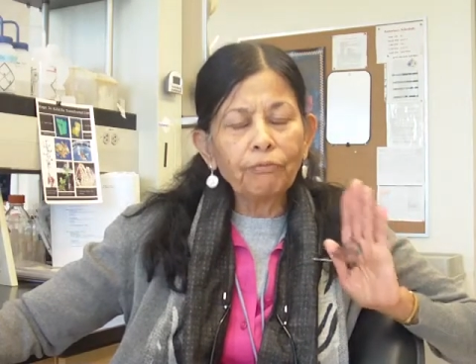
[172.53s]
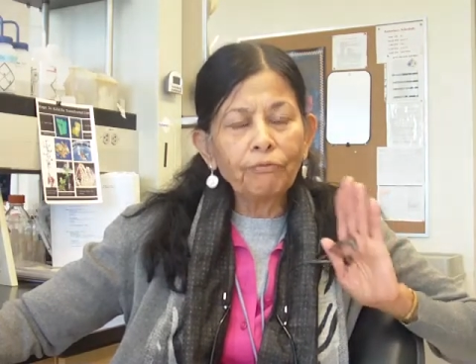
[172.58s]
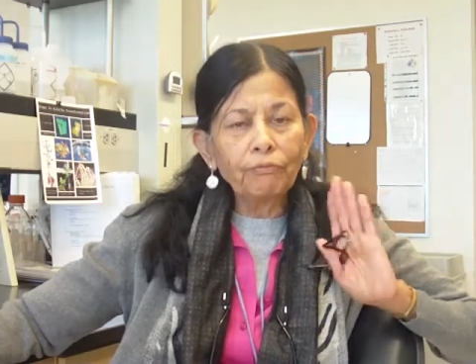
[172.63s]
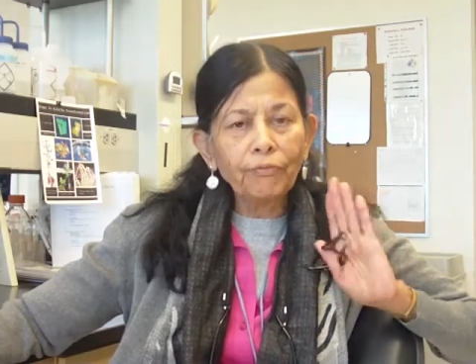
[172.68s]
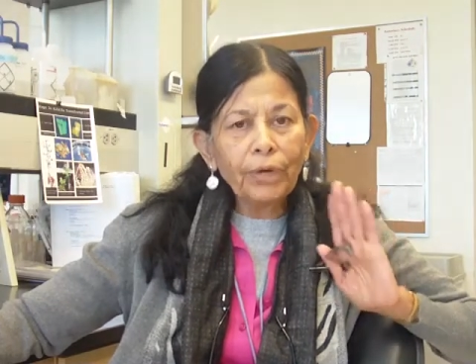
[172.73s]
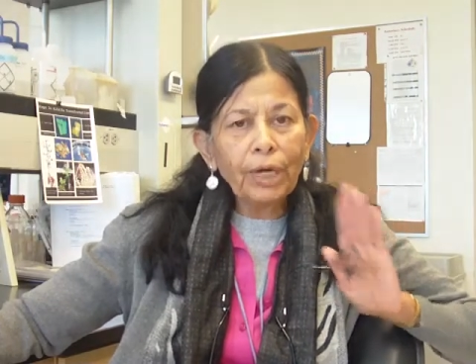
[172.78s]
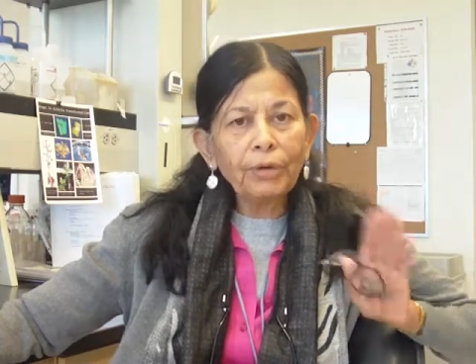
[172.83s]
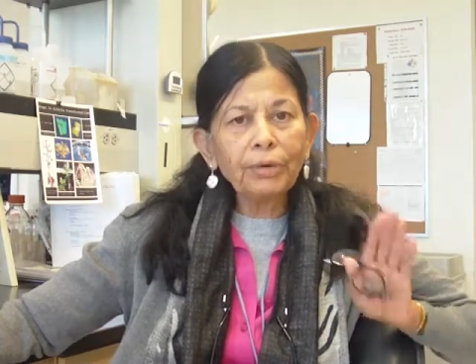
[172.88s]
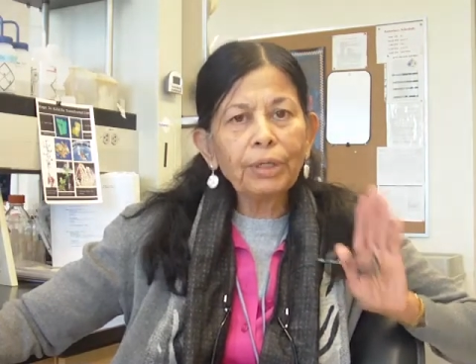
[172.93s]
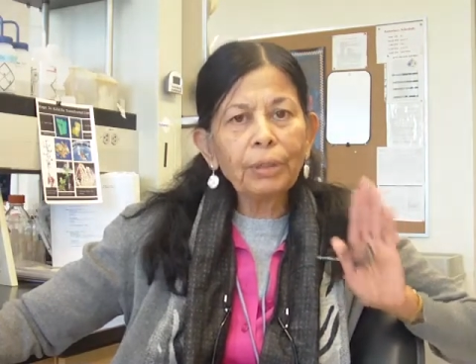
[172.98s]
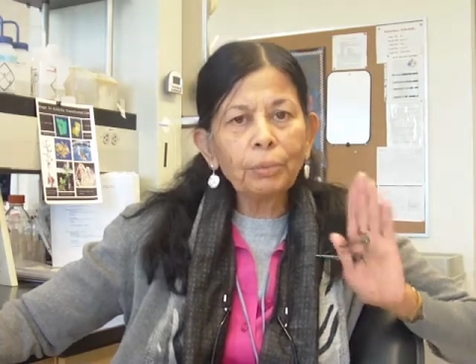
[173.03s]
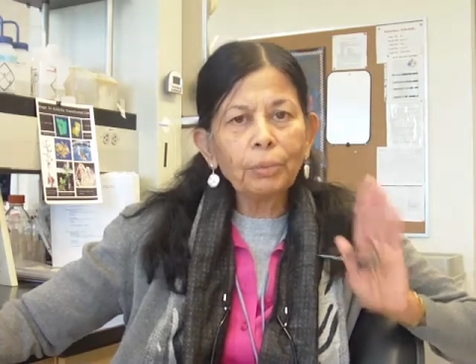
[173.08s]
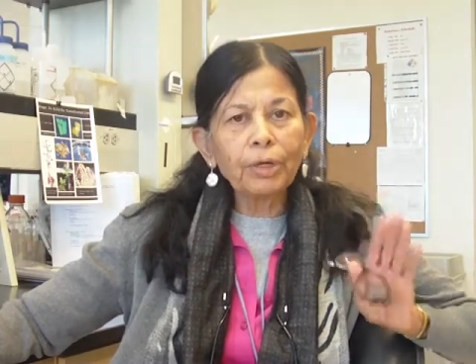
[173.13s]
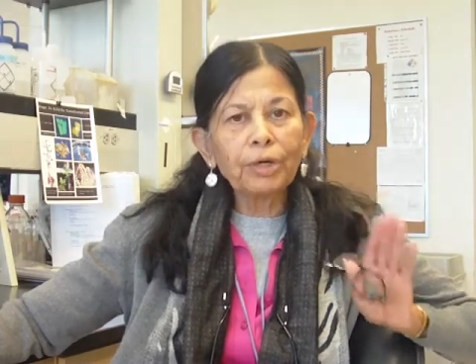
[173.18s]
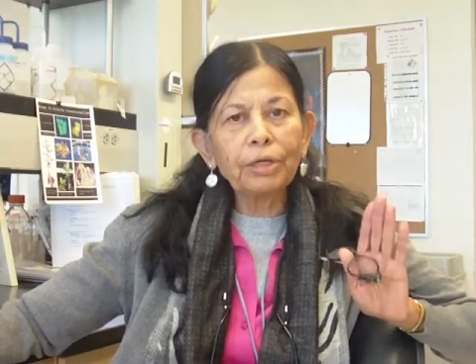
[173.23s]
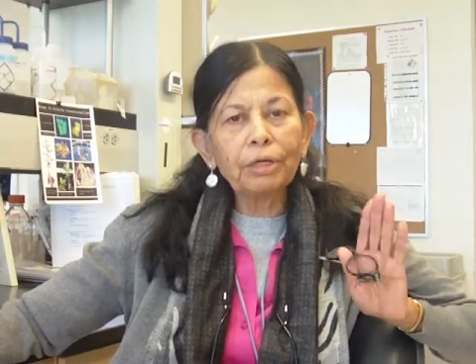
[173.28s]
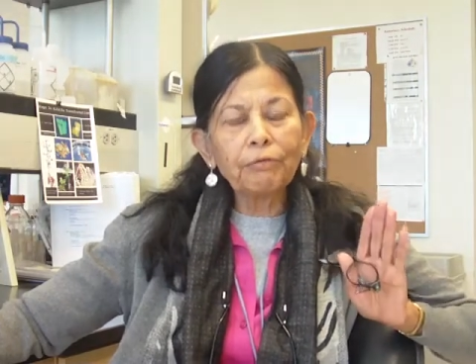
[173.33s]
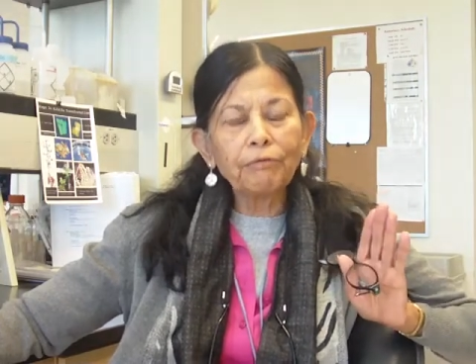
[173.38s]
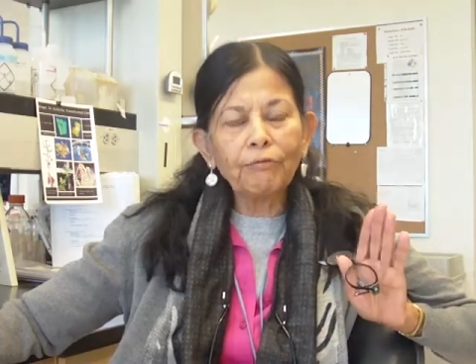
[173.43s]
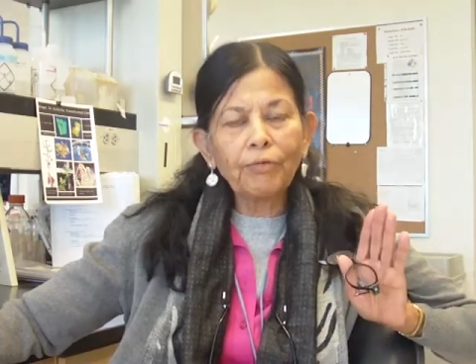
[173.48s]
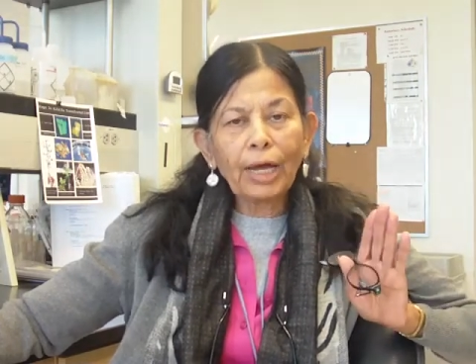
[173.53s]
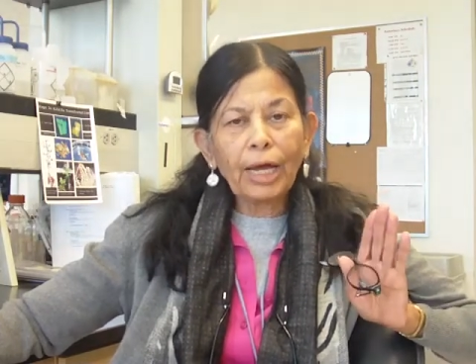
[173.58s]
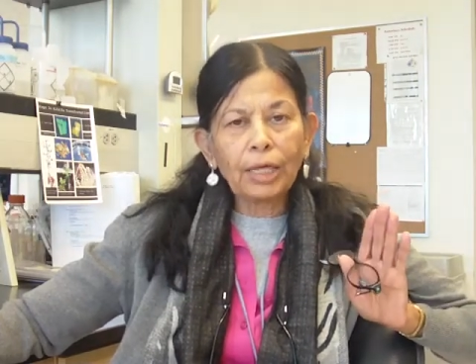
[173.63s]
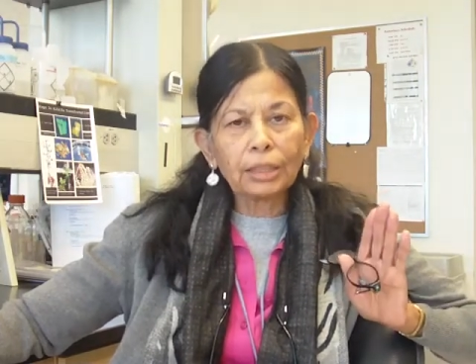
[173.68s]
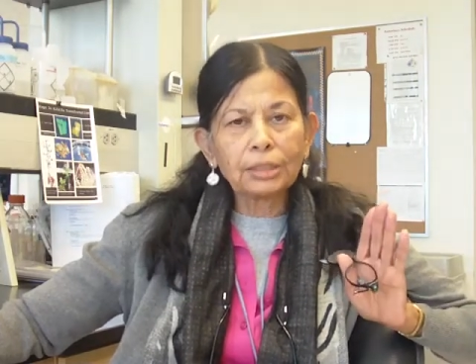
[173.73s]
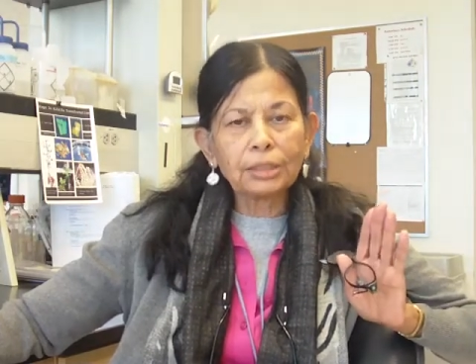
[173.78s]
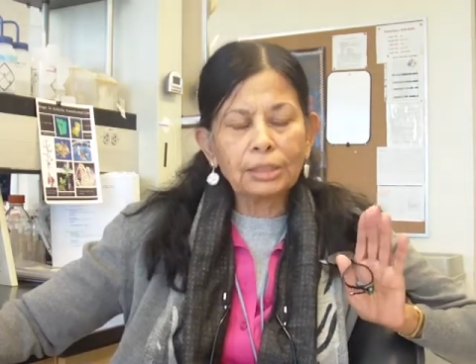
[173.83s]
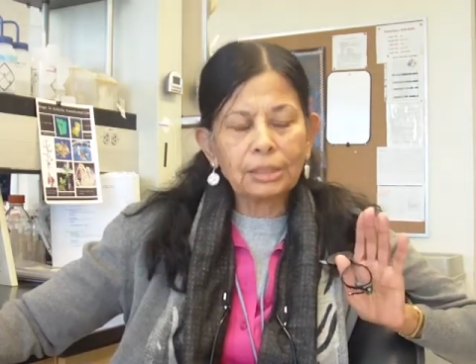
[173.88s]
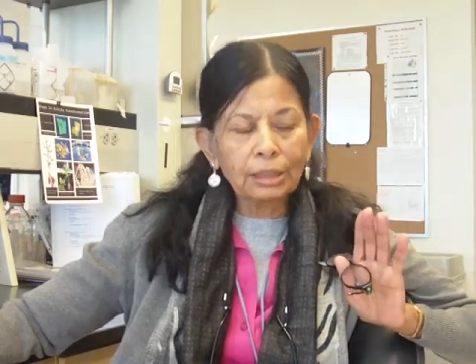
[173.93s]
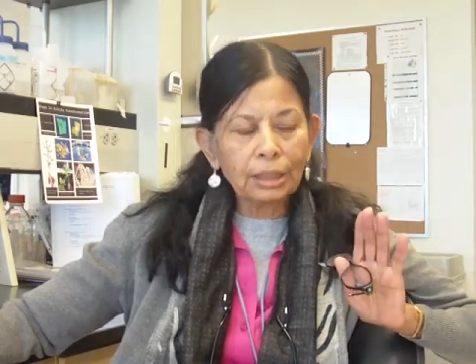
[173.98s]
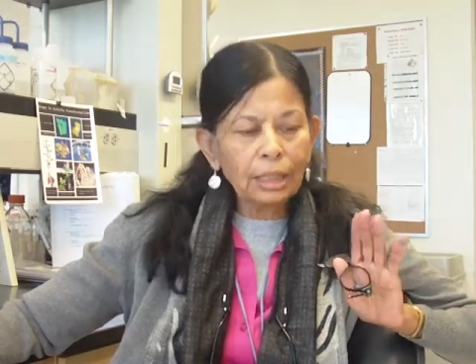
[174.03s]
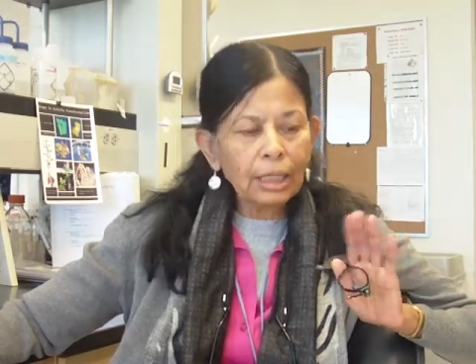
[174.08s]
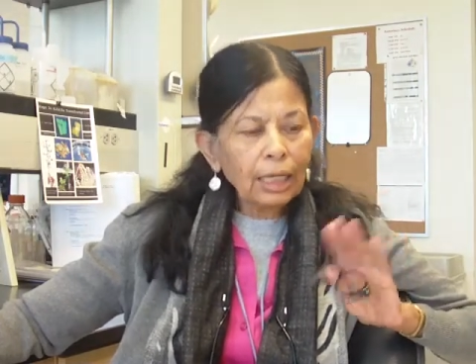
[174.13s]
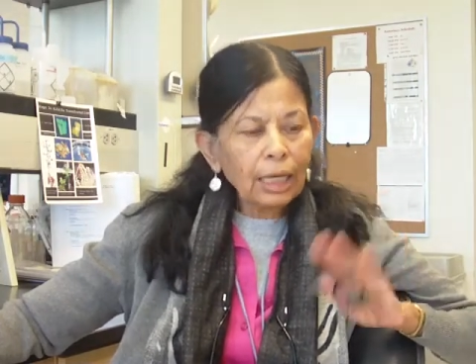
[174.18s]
very, very fast.